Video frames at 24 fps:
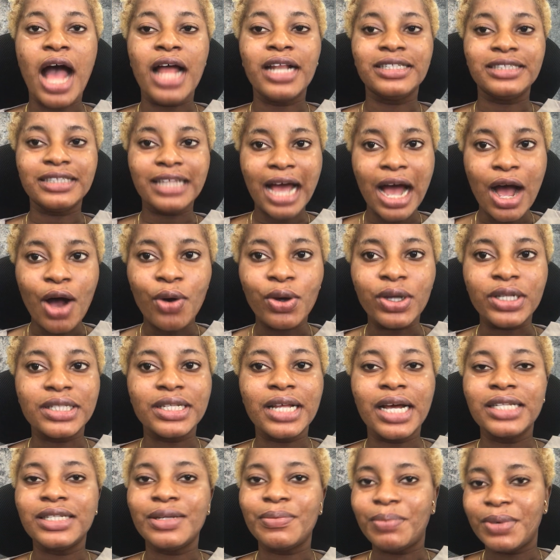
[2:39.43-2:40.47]
Now it
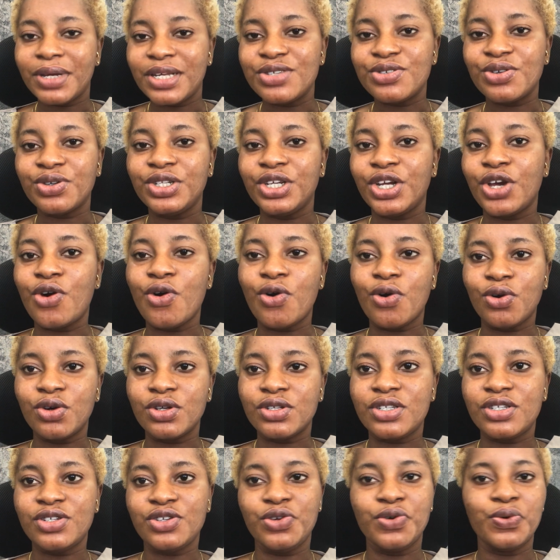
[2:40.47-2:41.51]
now depends on the
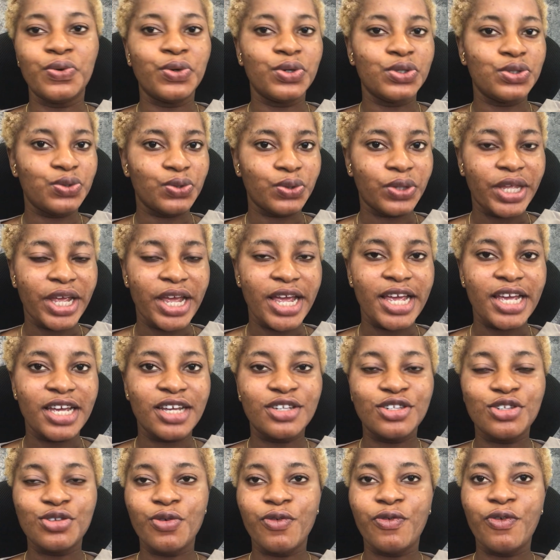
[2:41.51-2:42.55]
course you want to take.
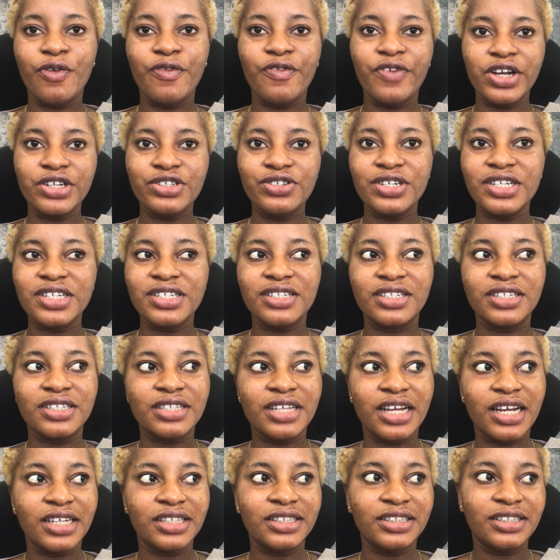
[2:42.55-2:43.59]
So for virtual
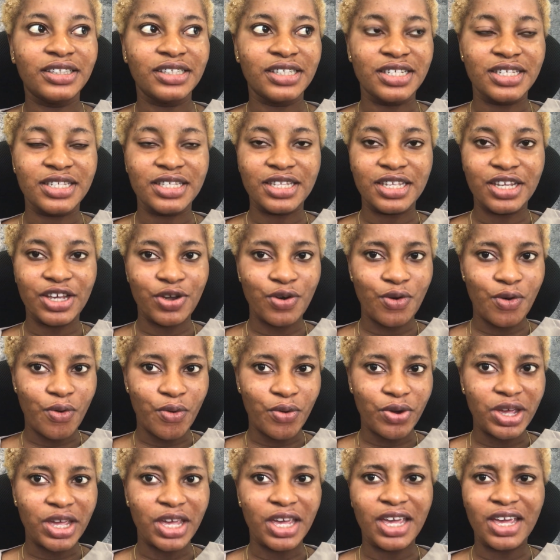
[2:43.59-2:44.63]
assistant, it's still
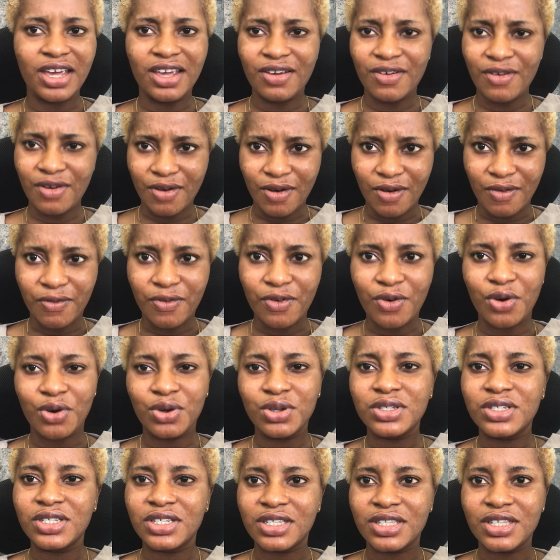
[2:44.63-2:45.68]
okay. Of
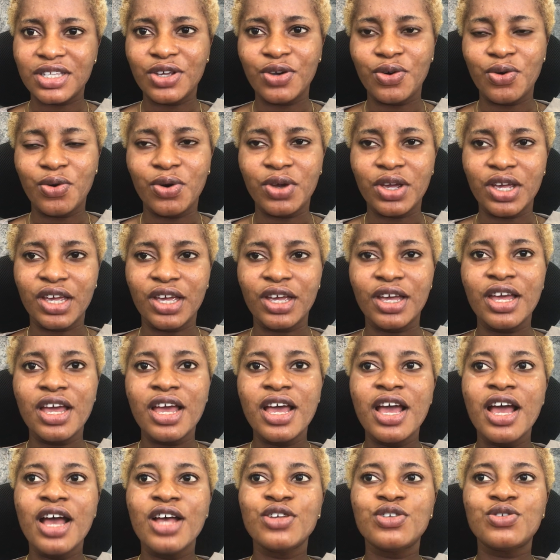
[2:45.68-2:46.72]
course, it's still okay.
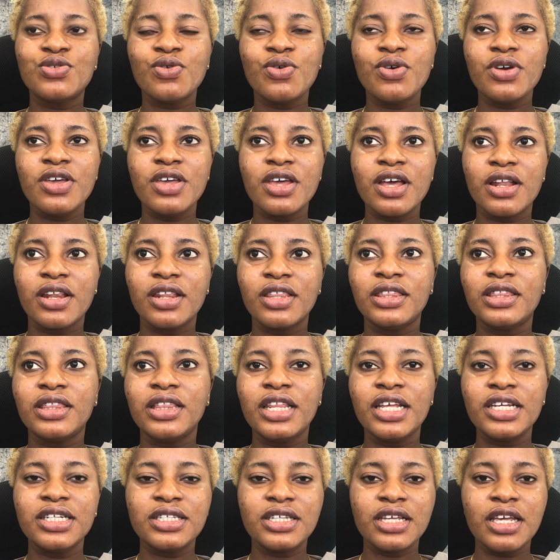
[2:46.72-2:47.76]
So
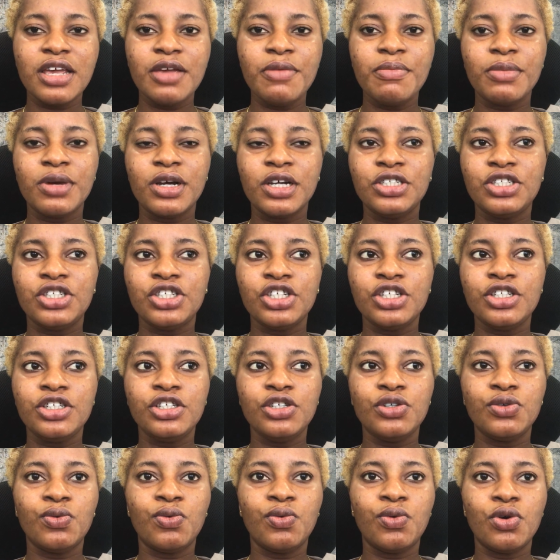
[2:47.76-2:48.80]
let's imagine
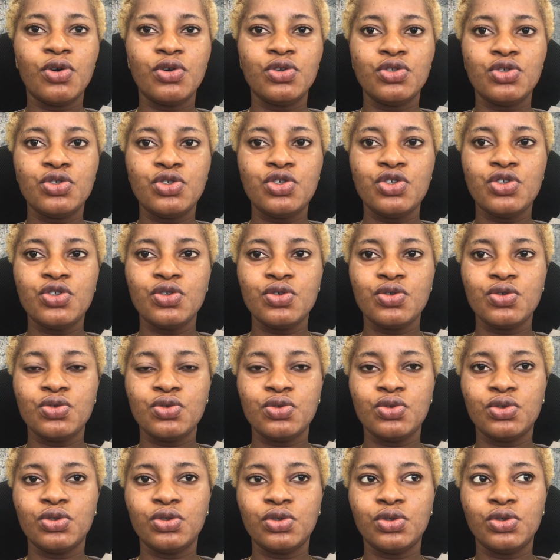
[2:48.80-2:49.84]
you want
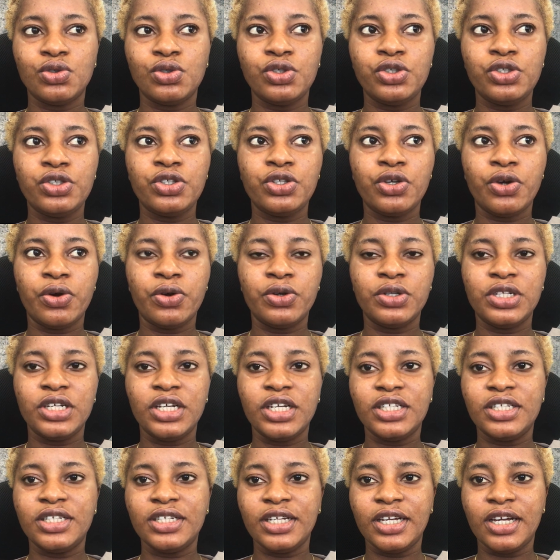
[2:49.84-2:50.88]
to
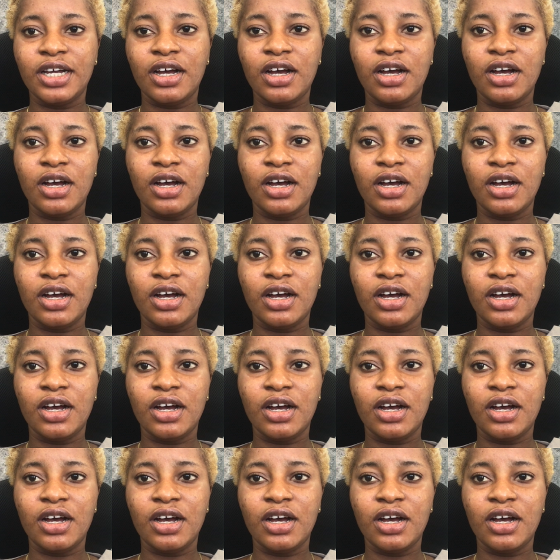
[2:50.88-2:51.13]
study the